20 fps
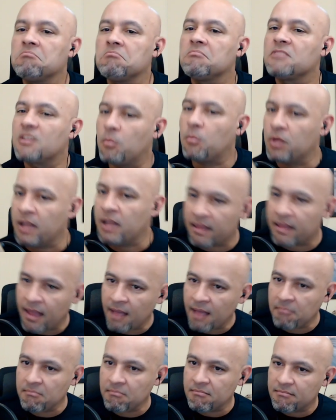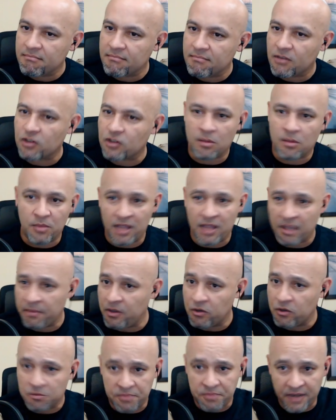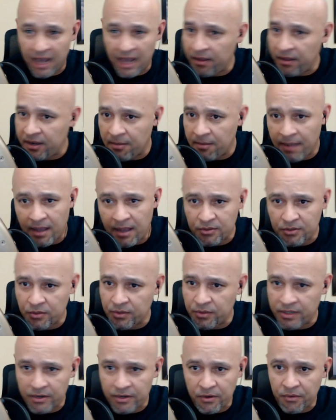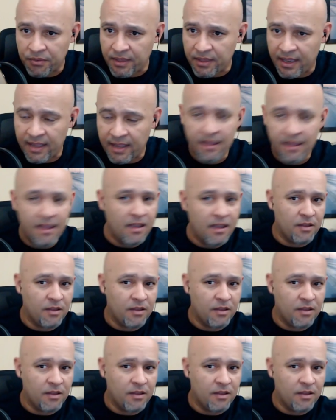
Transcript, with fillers: Someone like them or someone like me who's been out and about doing their own thing,